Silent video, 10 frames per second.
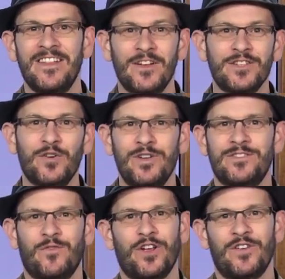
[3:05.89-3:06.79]
There's a quiz
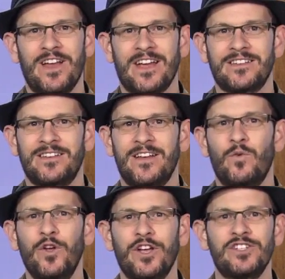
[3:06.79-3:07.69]
for you next,
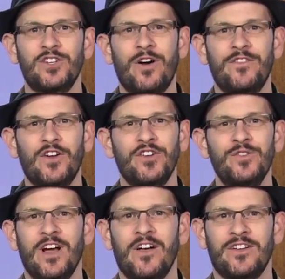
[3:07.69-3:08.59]
where you can show off your new
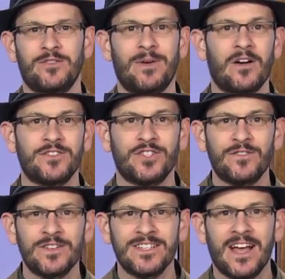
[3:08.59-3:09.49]
knowledge about
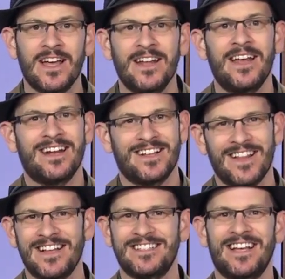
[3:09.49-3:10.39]
server-side and
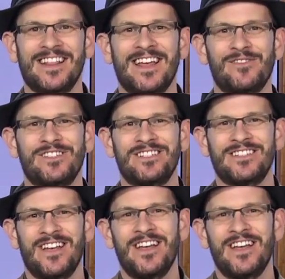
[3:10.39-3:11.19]
client-side languages.